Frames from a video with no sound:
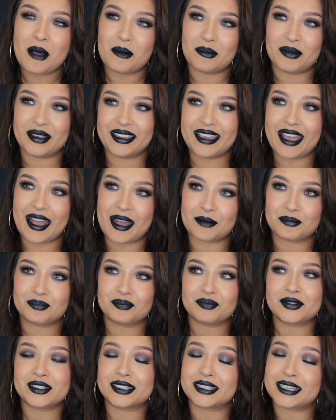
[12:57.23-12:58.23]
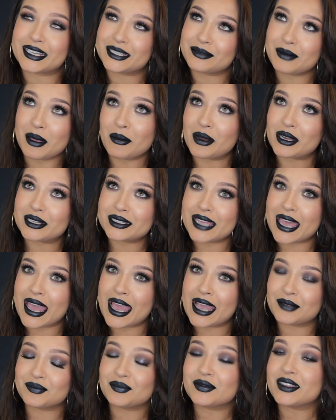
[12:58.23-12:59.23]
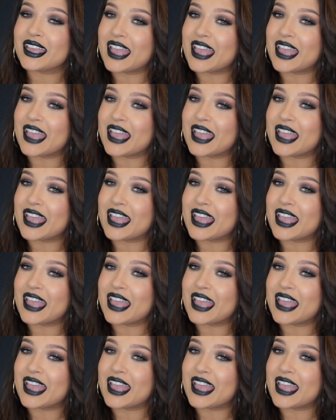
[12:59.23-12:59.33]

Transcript: But yeah, today's my birthday.